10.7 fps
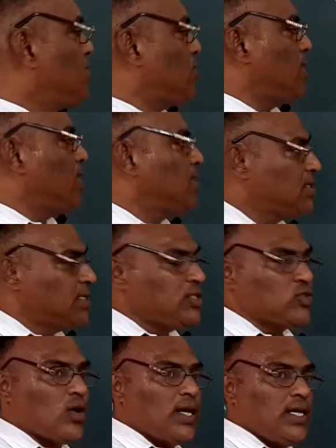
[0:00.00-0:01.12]
soil. This
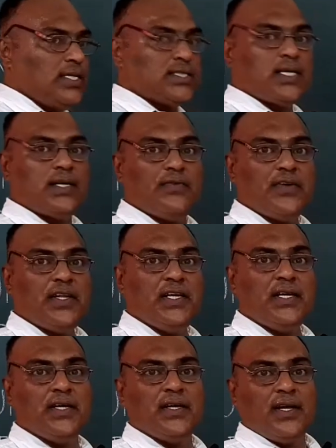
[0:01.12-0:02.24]
soil is a
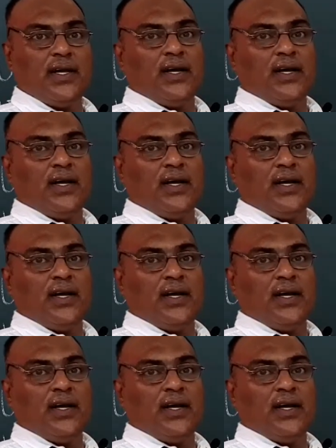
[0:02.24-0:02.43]
very